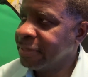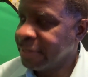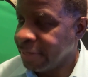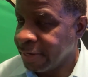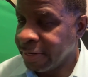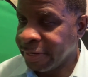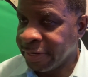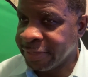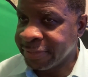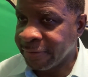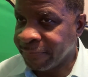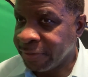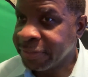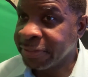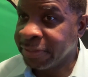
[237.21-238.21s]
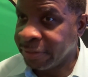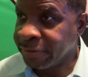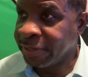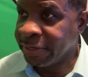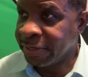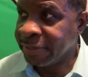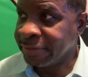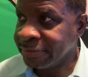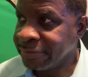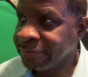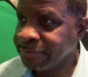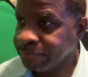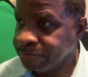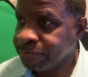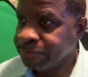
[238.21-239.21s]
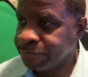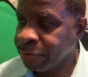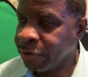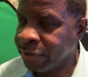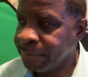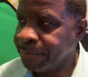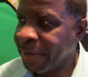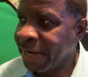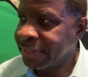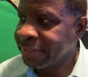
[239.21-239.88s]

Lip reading: And I guess eventually, they're going to pull them back